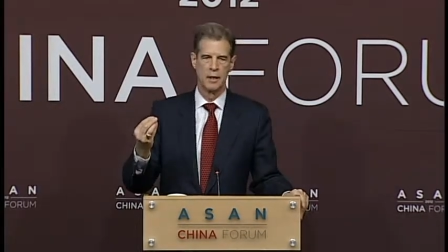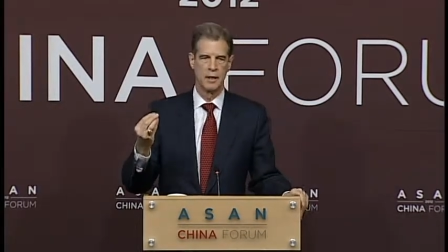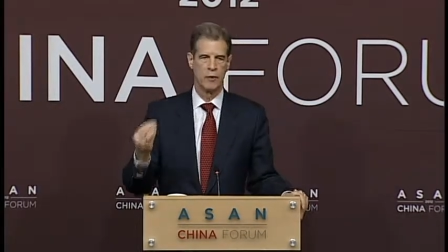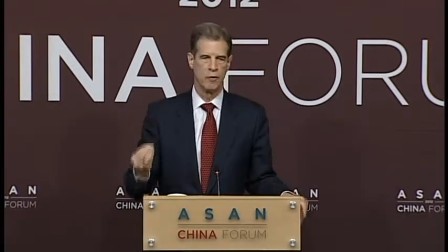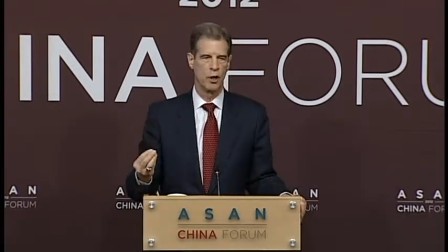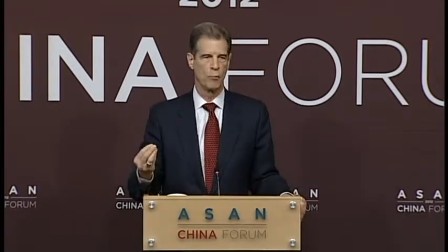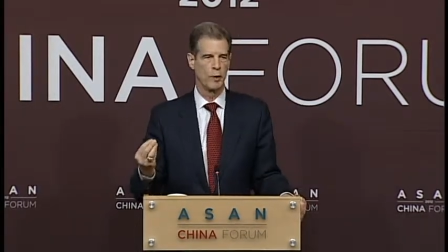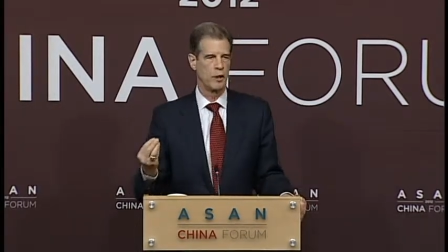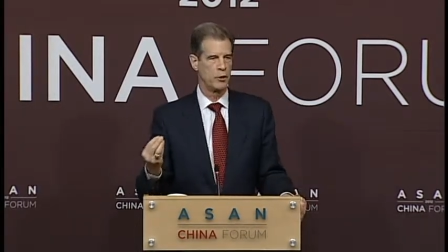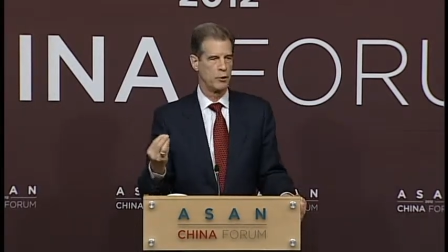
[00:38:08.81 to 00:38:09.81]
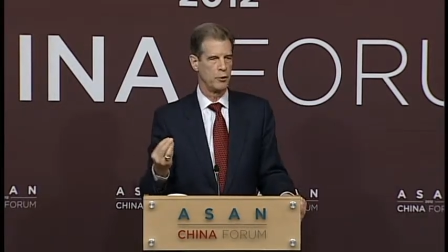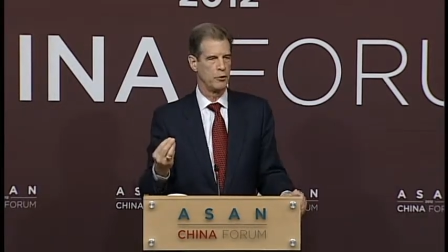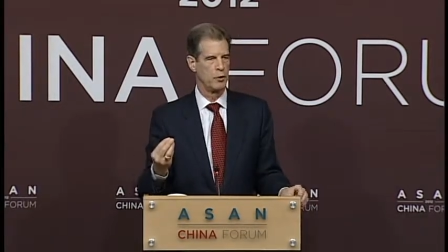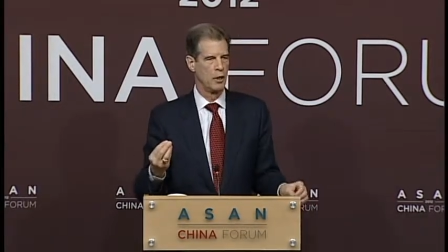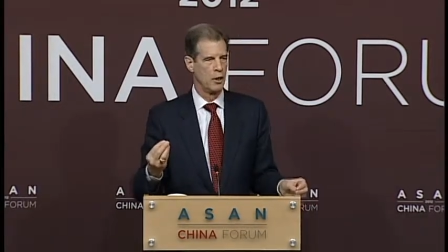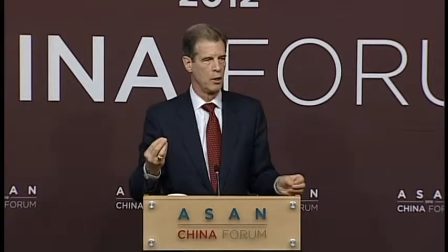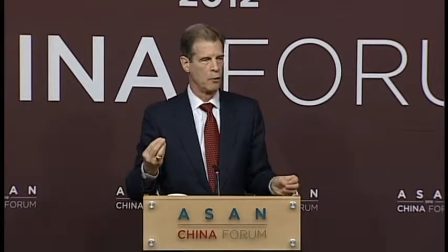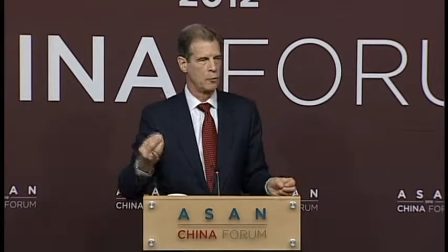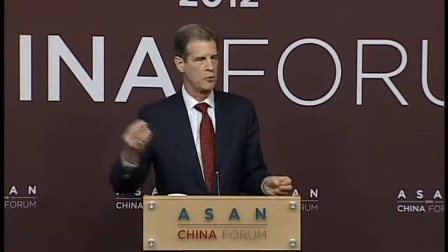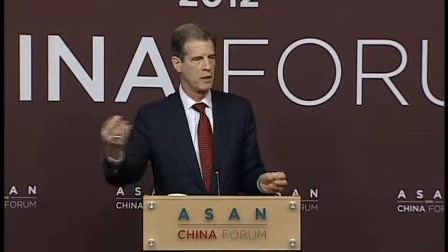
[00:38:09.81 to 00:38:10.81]
development issues
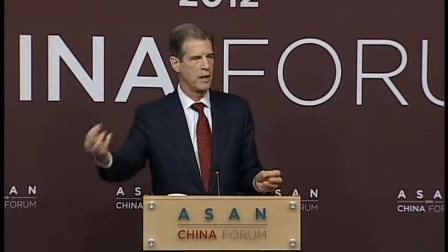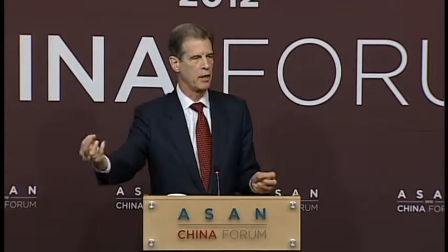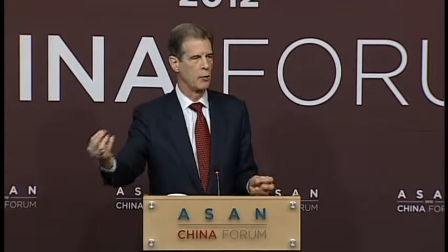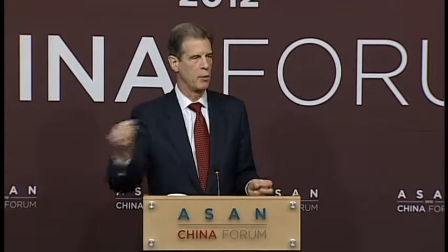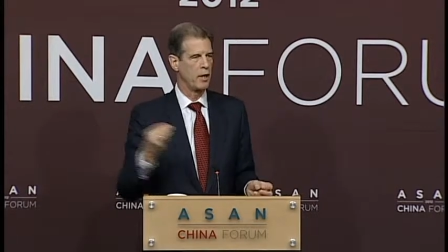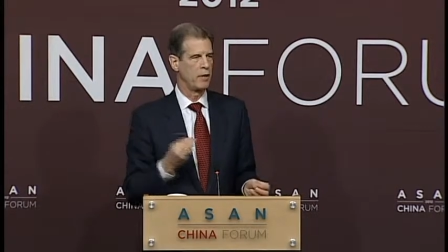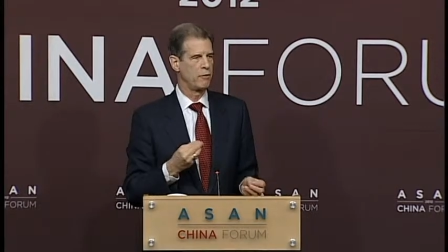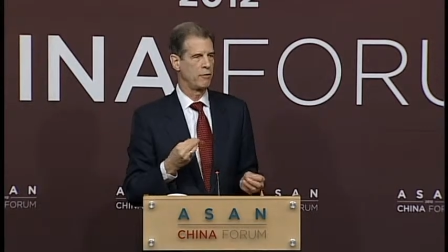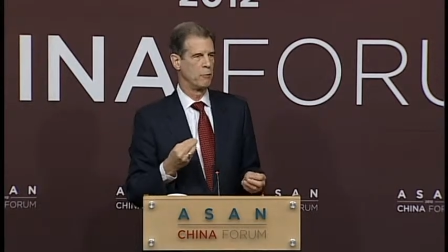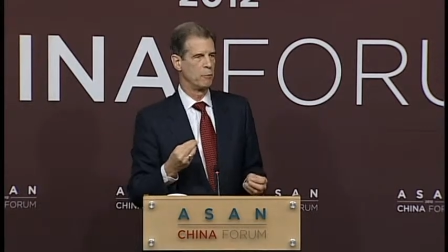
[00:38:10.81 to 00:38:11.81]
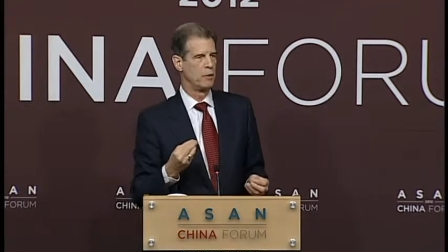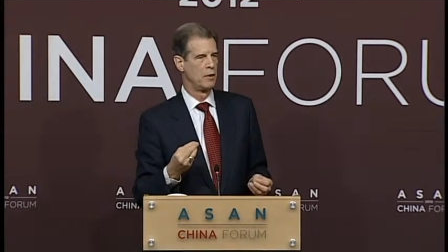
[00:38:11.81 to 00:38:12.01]
was taken away from